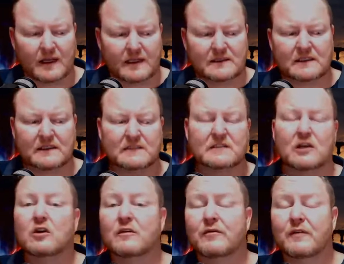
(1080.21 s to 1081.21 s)
is it this a
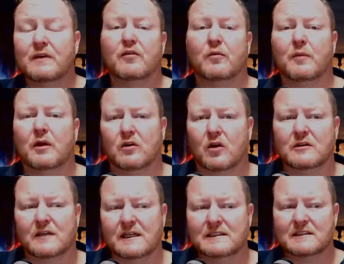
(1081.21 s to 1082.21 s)
good fit for me or
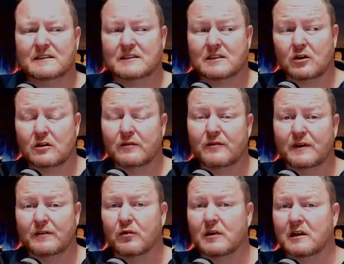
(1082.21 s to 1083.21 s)
not is it this a good fit
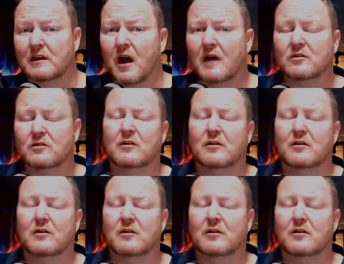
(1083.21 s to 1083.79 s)
for the client or